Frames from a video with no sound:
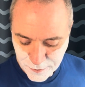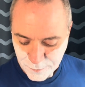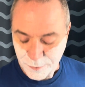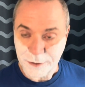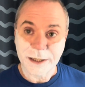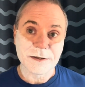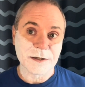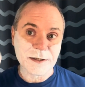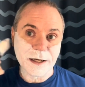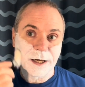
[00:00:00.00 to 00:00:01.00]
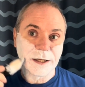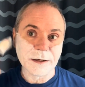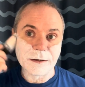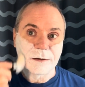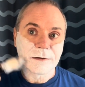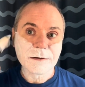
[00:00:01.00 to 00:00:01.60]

But needless to say, I didn't